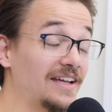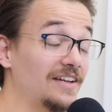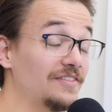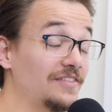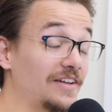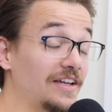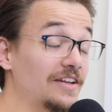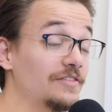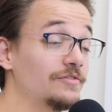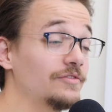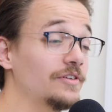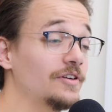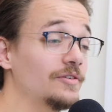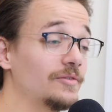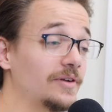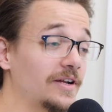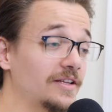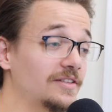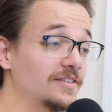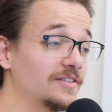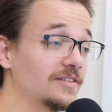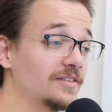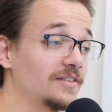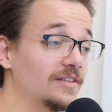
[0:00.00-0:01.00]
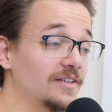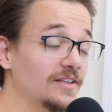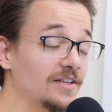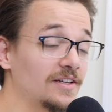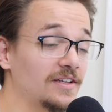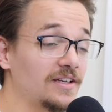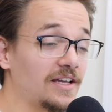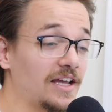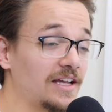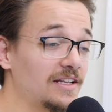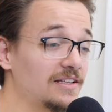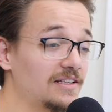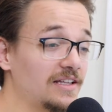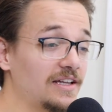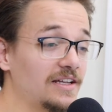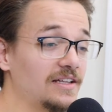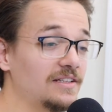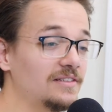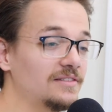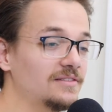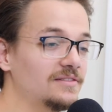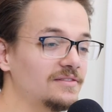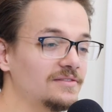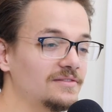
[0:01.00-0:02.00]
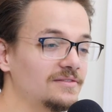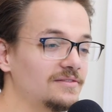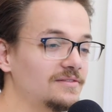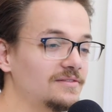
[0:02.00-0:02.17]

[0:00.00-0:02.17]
they have every right to. And like,